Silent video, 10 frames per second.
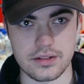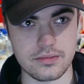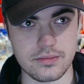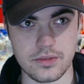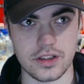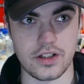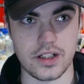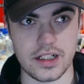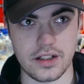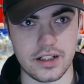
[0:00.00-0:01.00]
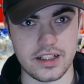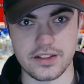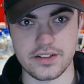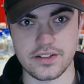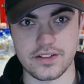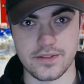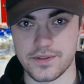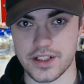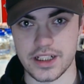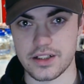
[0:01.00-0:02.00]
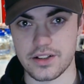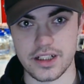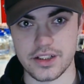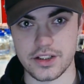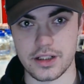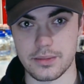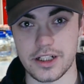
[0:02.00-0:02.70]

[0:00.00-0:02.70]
what a guy, like, he's just a funny guy. Do you know what I mean?